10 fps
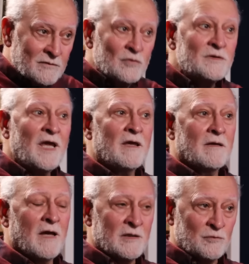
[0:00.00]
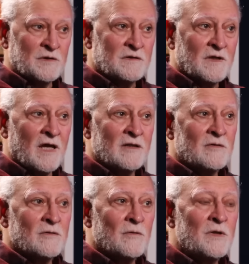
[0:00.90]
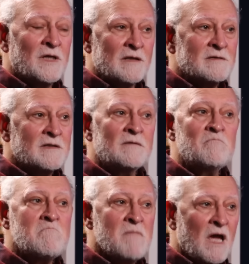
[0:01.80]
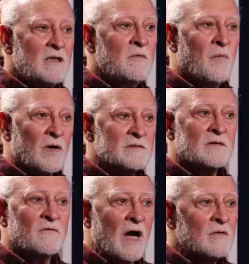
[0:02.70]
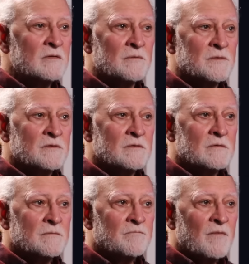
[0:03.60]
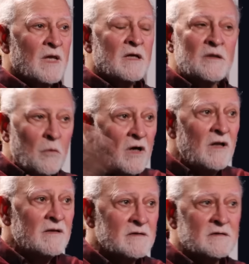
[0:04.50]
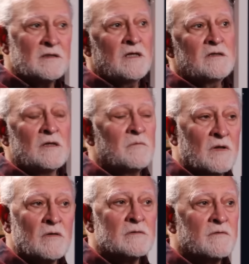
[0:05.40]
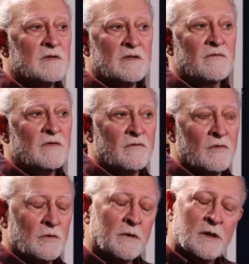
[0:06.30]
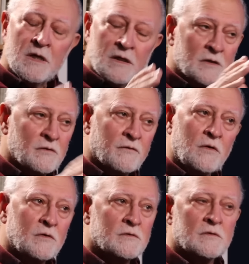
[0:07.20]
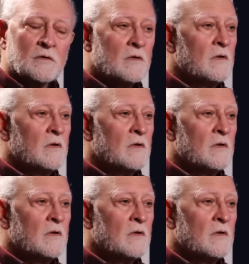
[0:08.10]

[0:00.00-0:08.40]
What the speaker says: Today, as we stand, we can see many positive outcomes. The world is changing because of the 7th of October. Yes, of course.